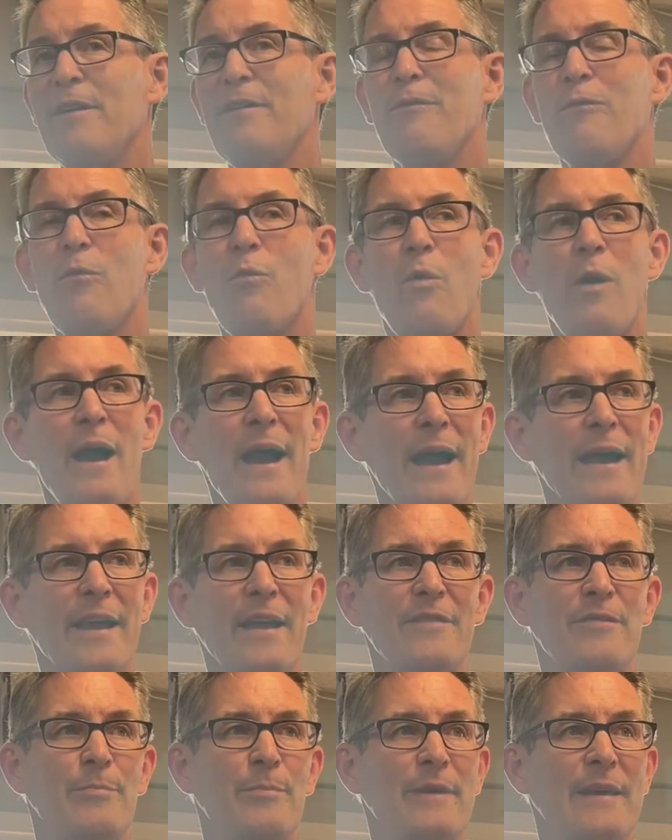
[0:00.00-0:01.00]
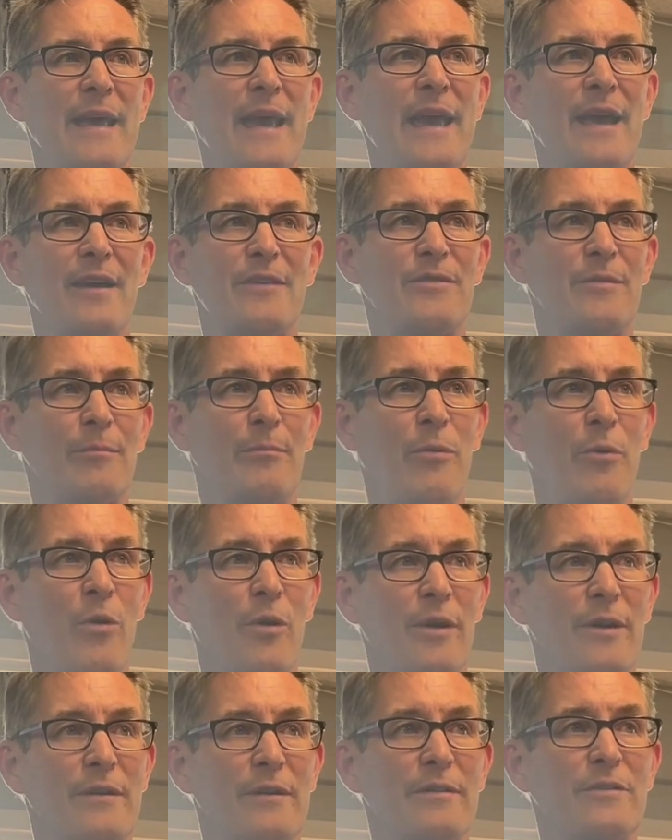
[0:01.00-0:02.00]
why SBA is
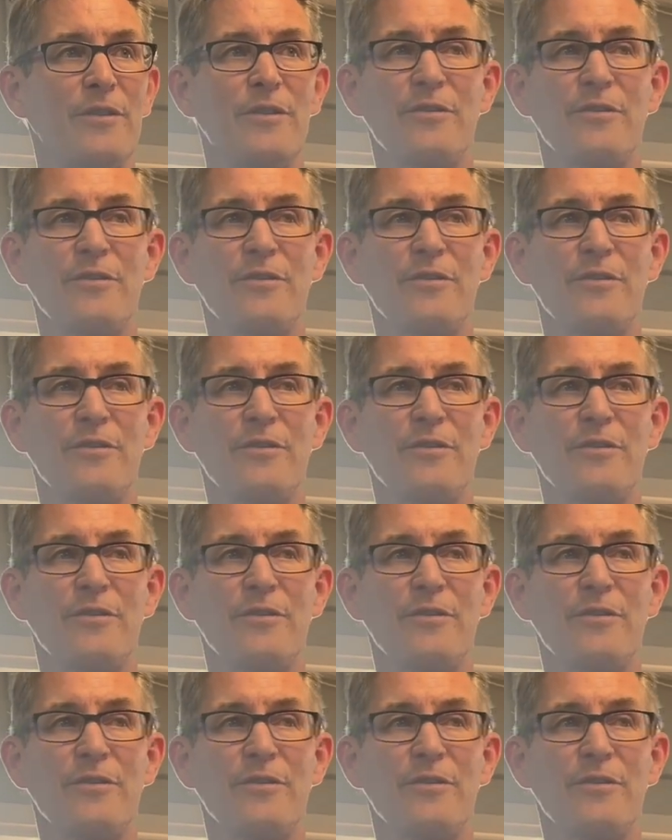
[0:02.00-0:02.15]
important to